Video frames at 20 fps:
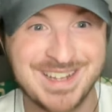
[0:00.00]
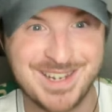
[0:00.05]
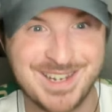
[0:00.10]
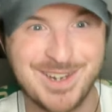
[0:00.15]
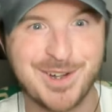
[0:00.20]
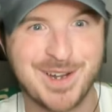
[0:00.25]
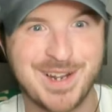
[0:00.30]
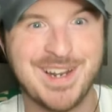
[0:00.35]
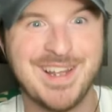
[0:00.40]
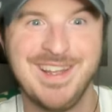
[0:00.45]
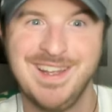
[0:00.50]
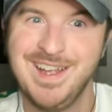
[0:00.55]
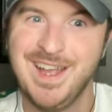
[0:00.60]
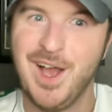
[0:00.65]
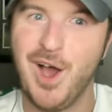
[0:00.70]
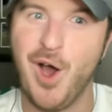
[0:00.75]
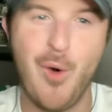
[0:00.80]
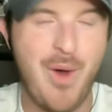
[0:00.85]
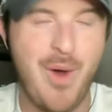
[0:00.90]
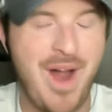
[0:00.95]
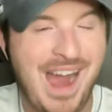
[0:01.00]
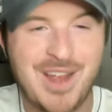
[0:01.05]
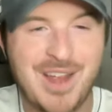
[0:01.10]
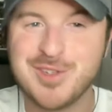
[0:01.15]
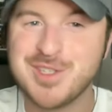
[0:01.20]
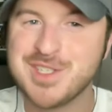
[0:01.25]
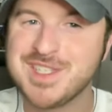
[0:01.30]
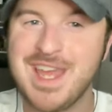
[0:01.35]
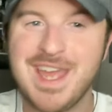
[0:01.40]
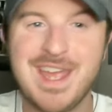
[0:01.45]
They're going to Ohio
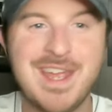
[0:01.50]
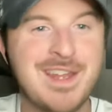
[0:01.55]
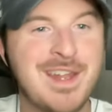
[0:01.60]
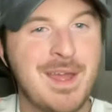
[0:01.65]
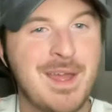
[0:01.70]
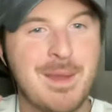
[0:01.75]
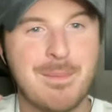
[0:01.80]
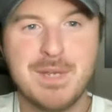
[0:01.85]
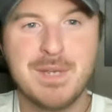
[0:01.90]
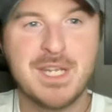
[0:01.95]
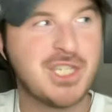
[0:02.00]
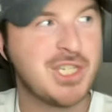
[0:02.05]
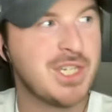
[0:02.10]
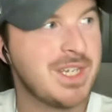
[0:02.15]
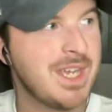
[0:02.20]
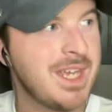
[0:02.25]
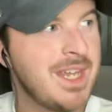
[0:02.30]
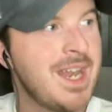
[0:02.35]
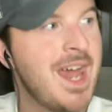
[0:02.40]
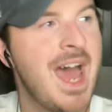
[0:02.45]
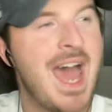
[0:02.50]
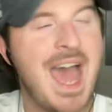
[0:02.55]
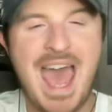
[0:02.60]
State, Michigan,